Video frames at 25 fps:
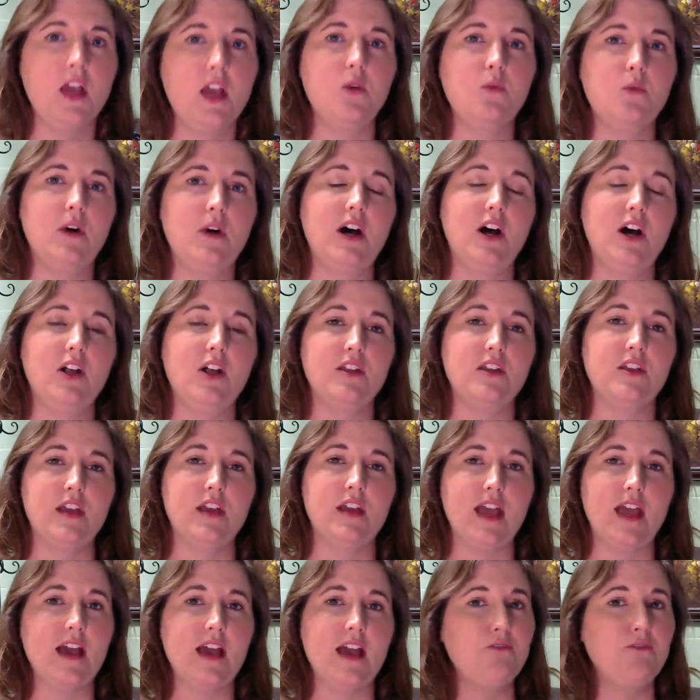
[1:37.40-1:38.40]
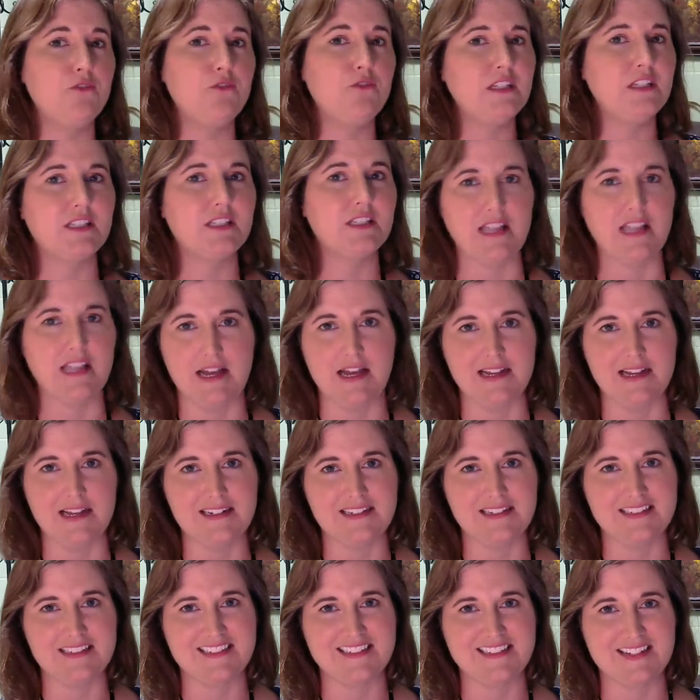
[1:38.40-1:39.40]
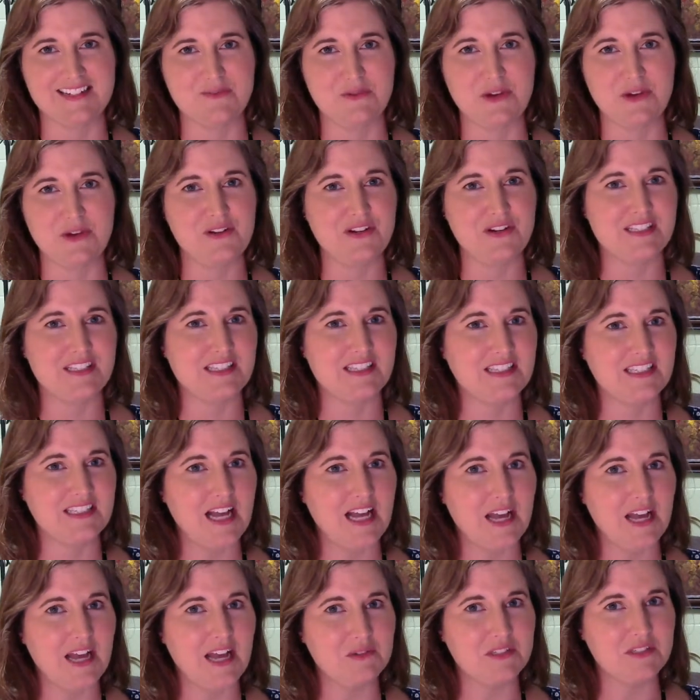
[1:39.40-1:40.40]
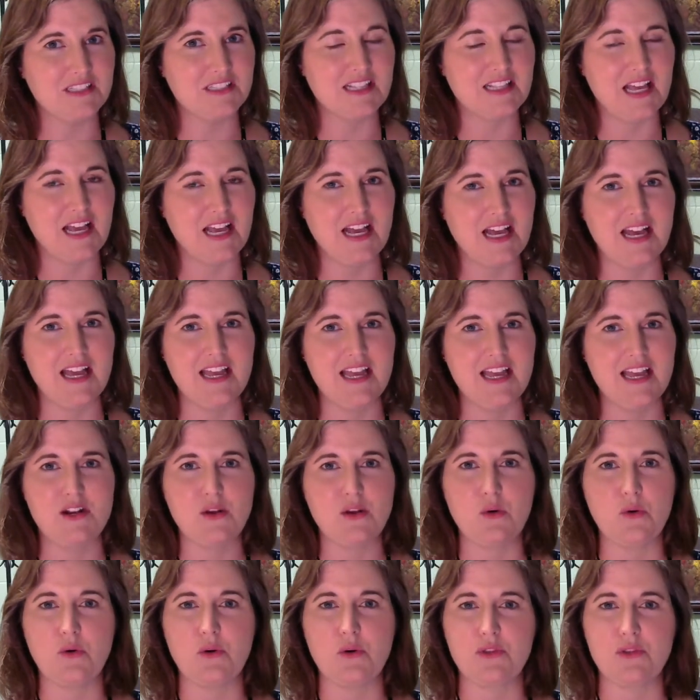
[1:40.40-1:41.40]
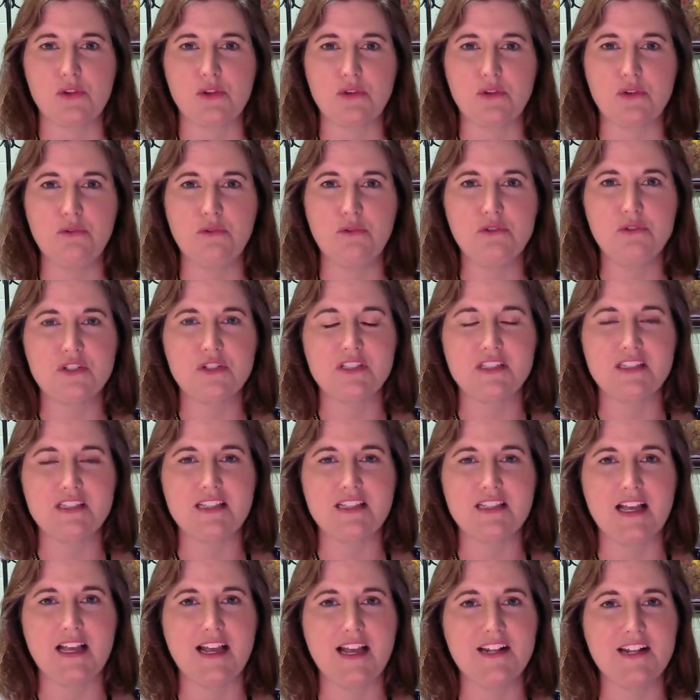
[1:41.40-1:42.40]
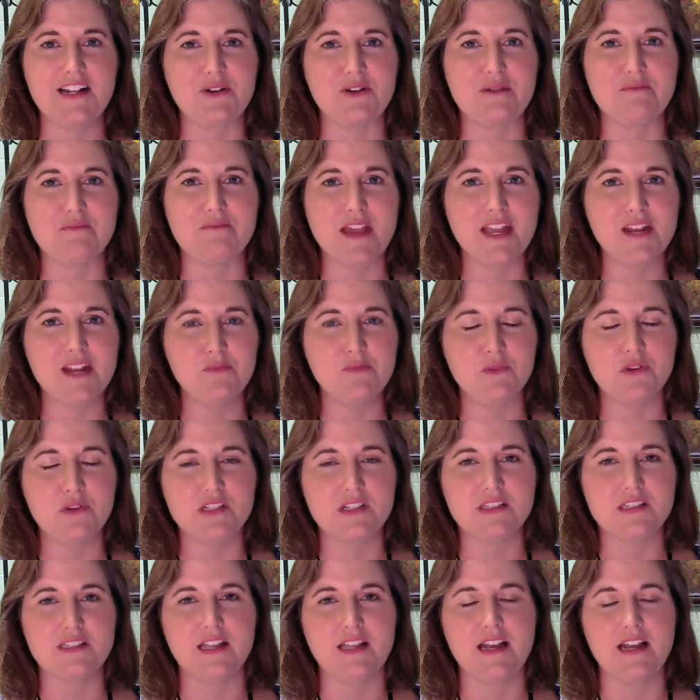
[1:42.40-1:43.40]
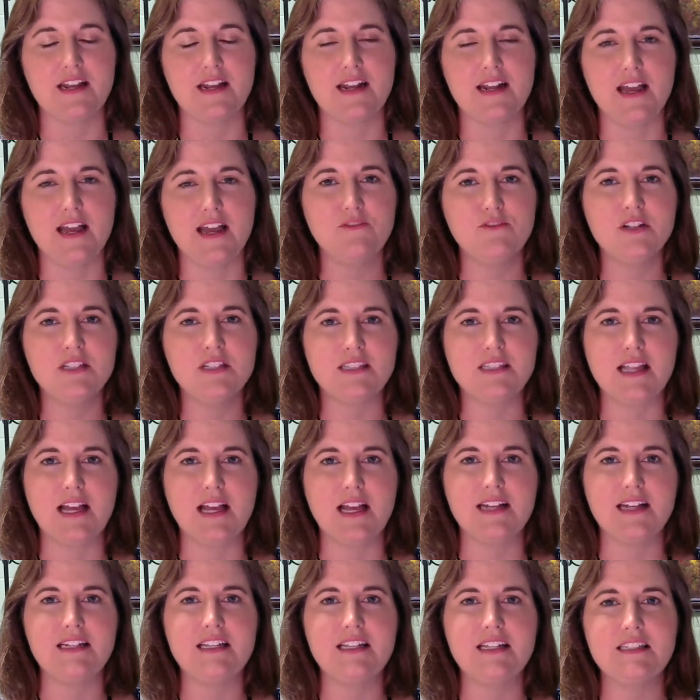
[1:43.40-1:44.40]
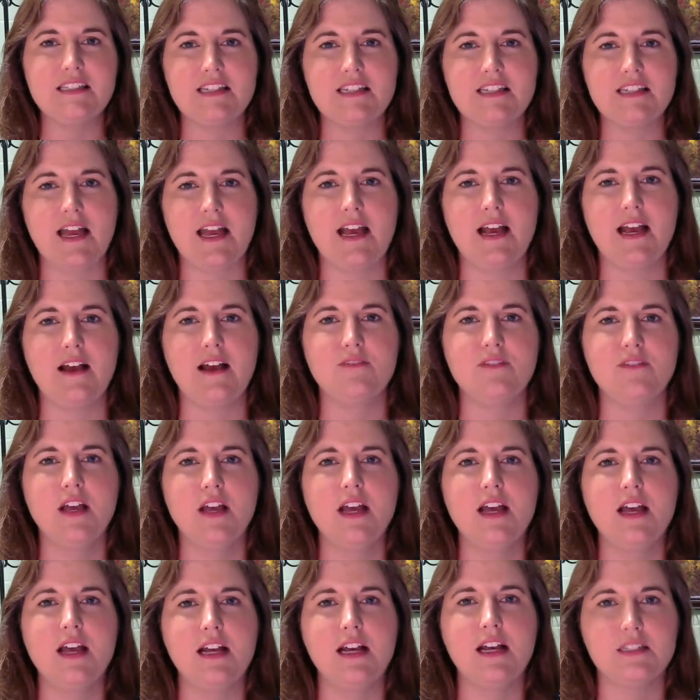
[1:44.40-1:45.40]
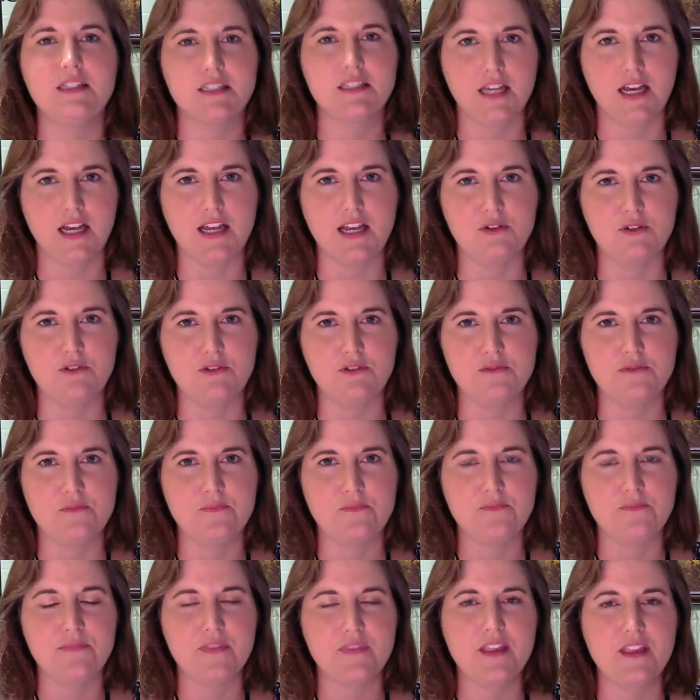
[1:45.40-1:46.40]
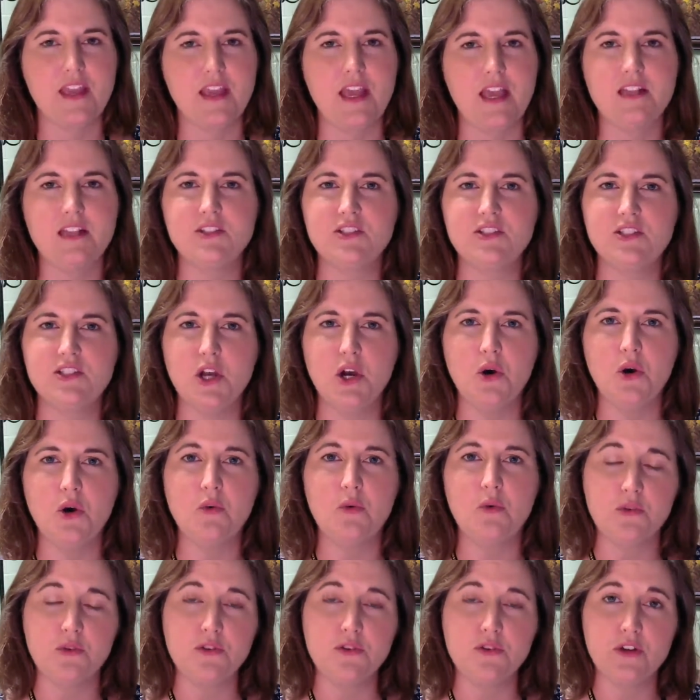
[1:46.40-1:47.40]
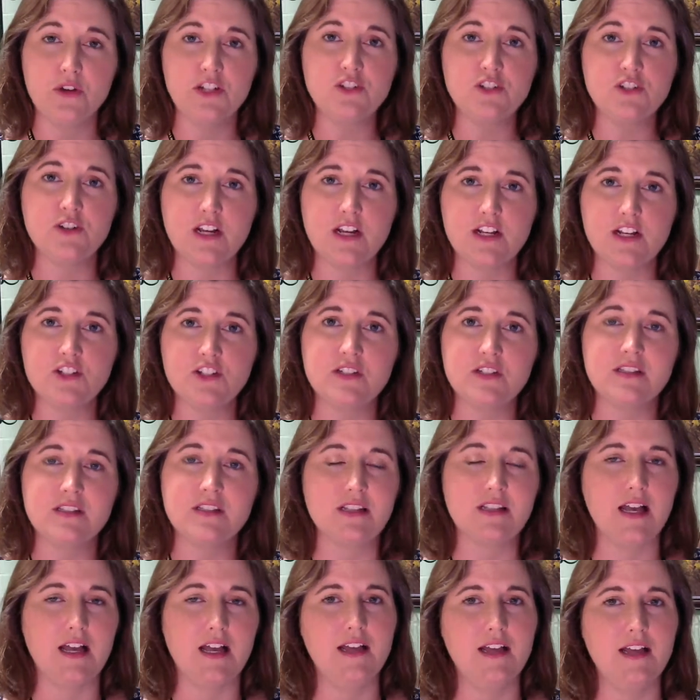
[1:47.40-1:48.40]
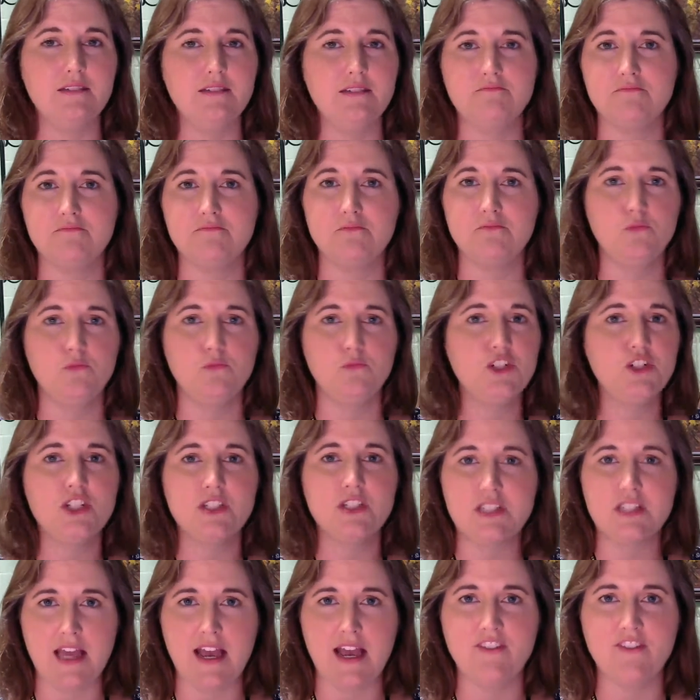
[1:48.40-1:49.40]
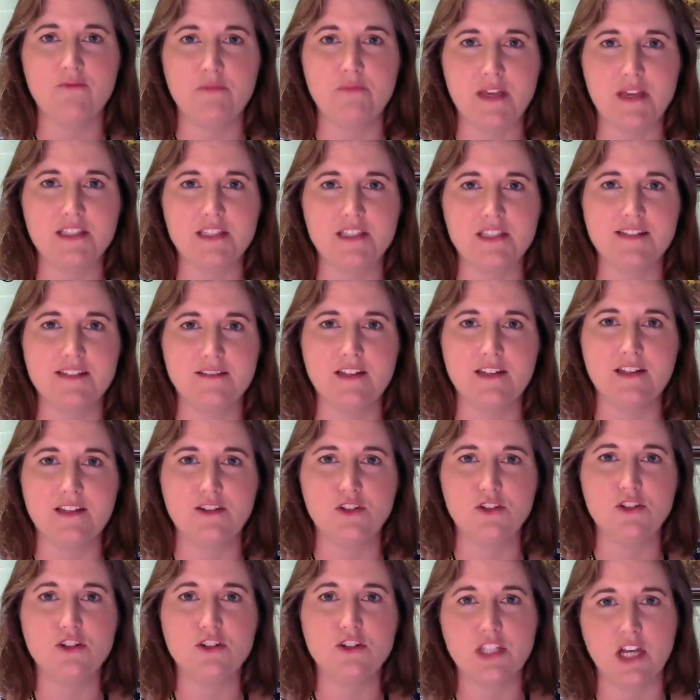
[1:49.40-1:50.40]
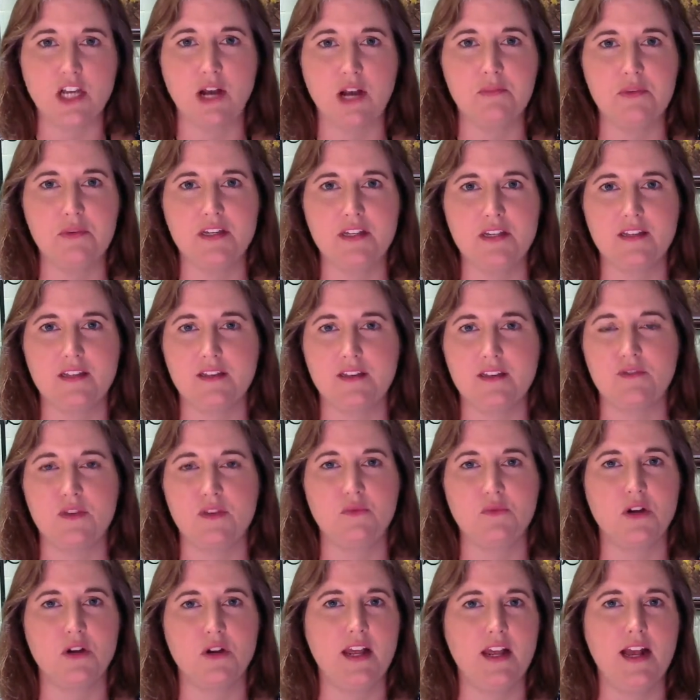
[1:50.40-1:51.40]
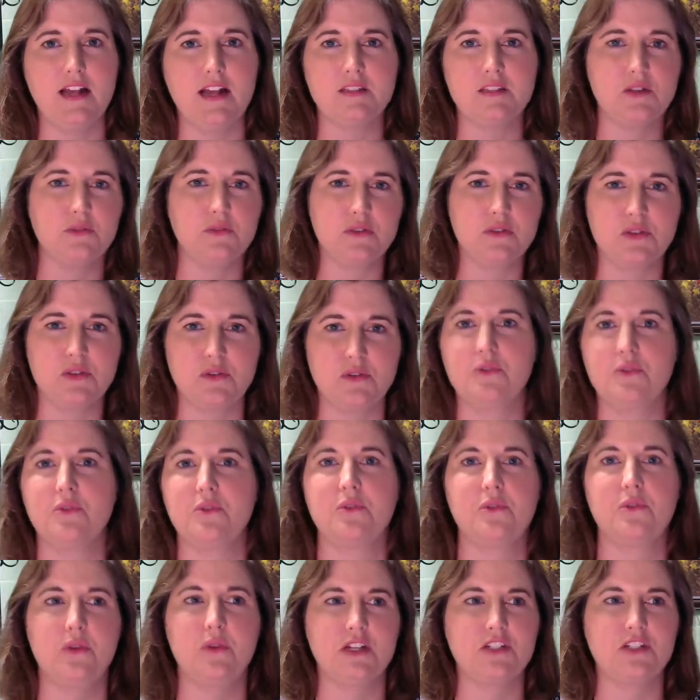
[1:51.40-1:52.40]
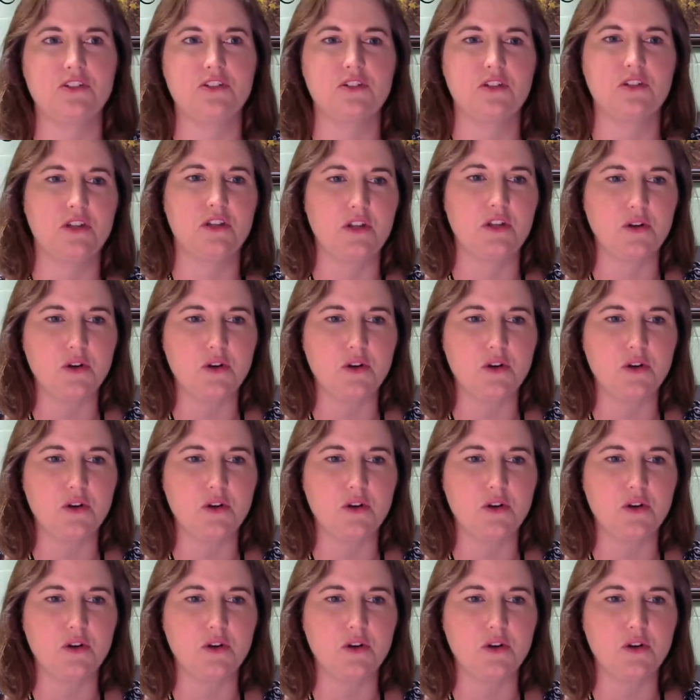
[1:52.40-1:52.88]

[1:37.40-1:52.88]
Well, every slide, whether it's the title slide or the conclusion slide or a main point slide, every slide needs to have a title. And so your introduction slide would just have basically your topic if you want to ask a rhetorical question